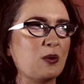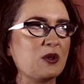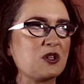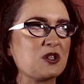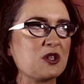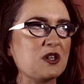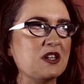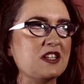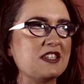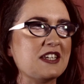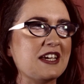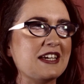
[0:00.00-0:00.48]

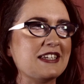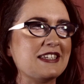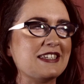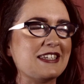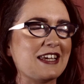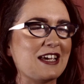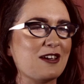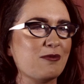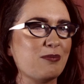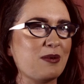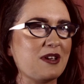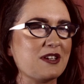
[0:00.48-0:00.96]
which on a
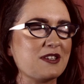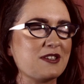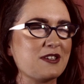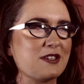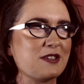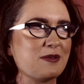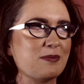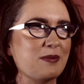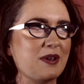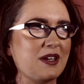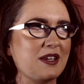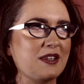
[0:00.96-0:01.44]
day-to-day
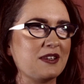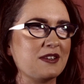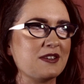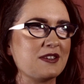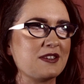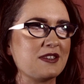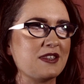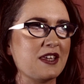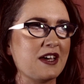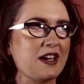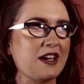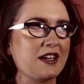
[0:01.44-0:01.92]
basis
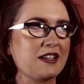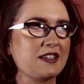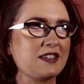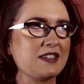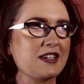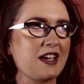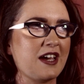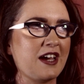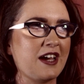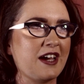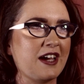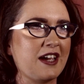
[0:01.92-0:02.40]
means
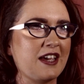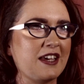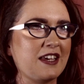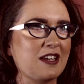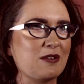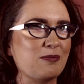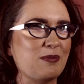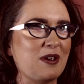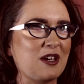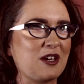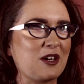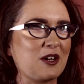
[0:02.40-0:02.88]
that I
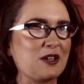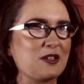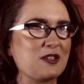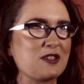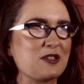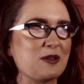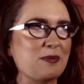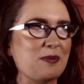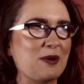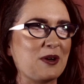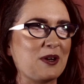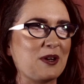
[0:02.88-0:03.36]
can make
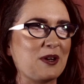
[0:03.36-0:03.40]
out some